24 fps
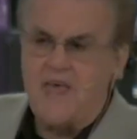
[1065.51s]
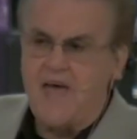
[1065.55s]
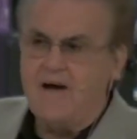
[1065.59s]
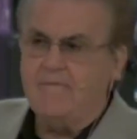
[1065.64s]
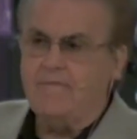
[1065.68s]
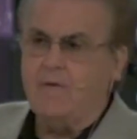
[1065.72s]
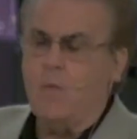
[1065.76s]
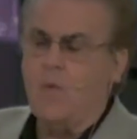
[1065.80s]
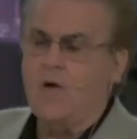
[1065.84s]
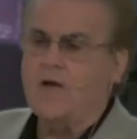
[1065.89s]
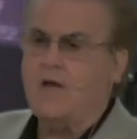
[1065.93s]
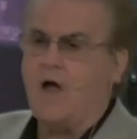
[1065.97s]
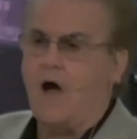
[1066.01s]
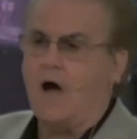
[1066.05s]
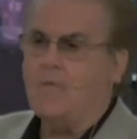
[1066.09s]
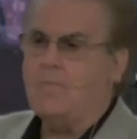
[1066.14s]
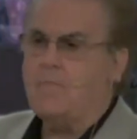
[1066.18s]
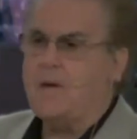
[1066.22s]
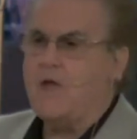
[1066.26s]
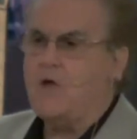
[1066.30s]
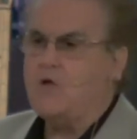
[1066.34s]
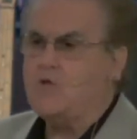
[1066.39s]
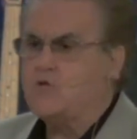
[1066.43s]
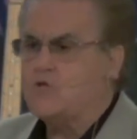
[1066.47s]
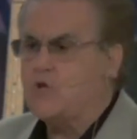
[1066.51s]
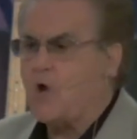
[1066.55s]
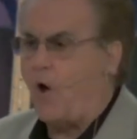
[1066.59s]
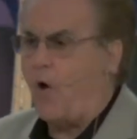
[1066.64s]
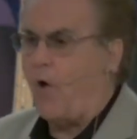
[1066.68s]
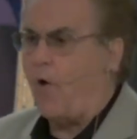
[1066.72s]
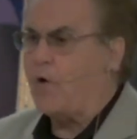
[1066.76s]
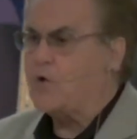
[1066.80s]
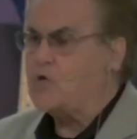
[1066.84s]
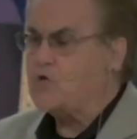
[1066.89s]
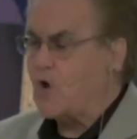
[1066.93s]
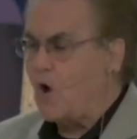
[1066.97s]
devil will not be in
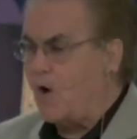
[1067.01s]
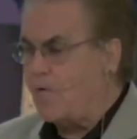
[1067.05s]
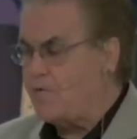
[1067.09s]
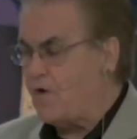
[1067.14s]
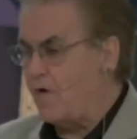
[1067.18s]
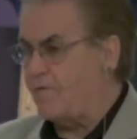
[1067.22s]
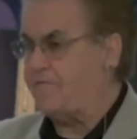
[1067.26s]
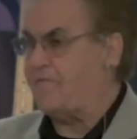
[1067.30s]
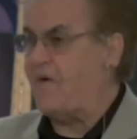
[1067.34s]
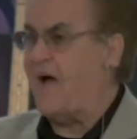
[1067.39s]
charge of your